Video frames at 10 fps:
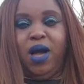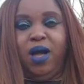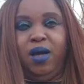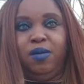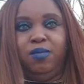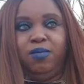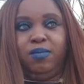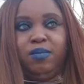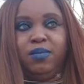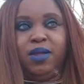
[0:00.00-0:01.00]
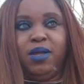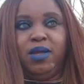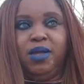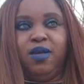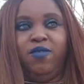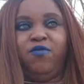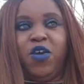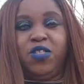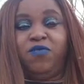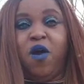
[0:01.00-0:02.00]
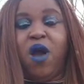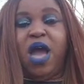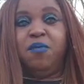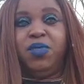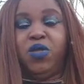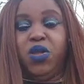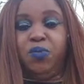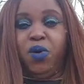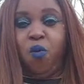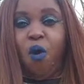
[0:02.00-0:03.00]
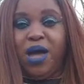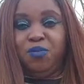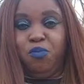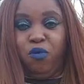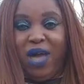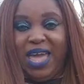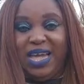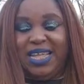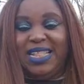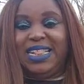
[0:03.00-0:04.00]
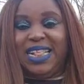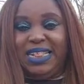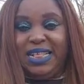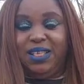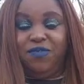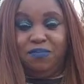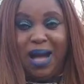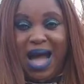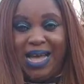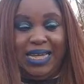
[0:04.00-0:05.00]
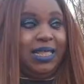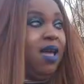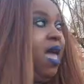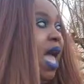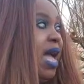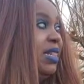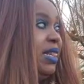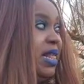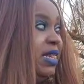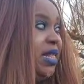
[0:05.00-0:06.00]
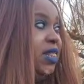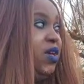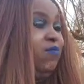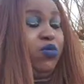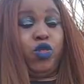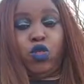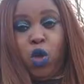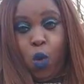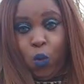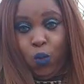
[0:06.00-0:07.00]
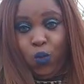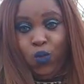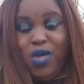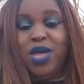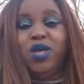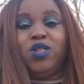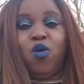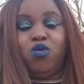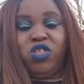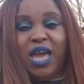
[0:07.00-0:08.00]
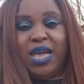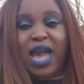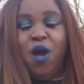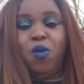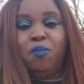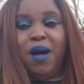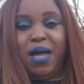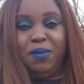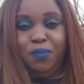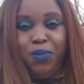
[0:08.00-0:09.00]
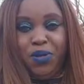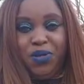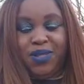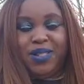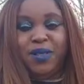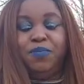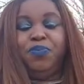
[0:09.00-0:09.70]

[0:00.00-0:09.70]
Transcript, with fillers: Um, First of all, I am the number one brand in sensitive mind and sensitive soul. So check out my books.